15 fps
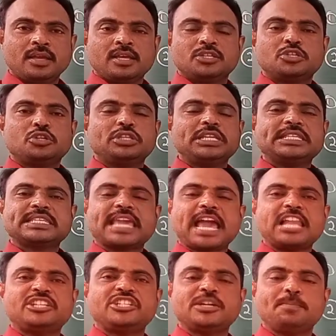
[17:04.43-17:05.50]
so this
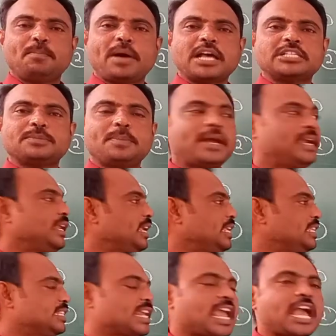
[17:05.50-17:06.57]
calcium phosphide
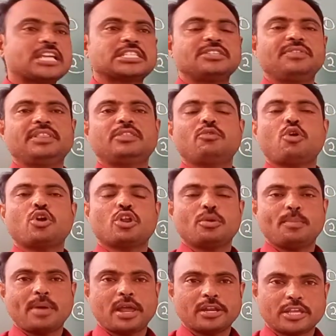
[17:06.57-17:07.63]
is reacts with water
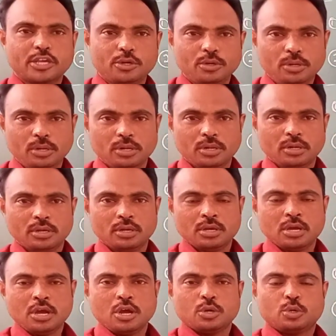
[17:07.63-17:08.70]
molecule
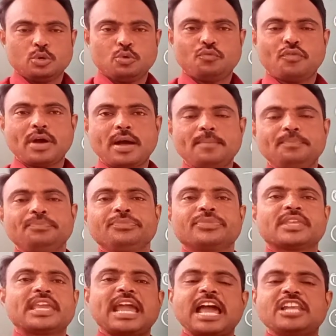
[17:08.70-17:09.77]
to
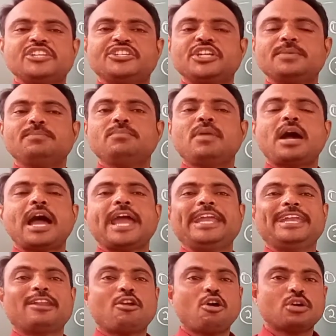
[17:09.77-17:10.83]
form calcium
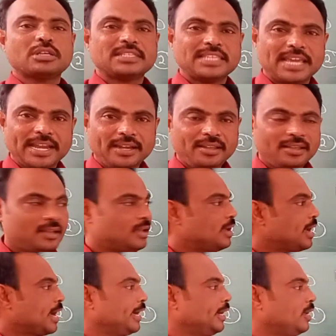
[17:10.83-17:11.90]
hydroxide
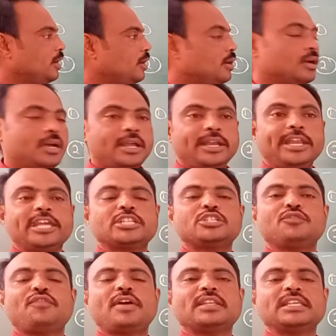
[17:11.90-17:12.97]
and
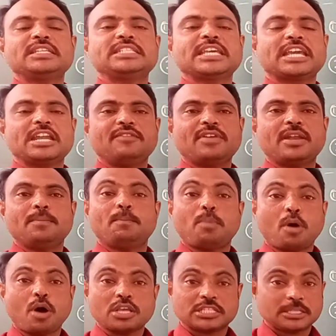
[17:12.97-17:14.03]
next for the second one
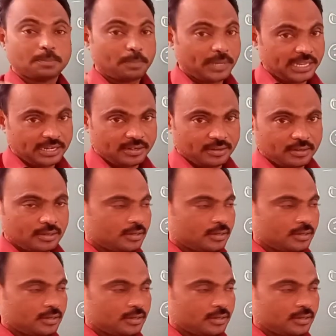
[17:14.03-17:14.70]
phosphine.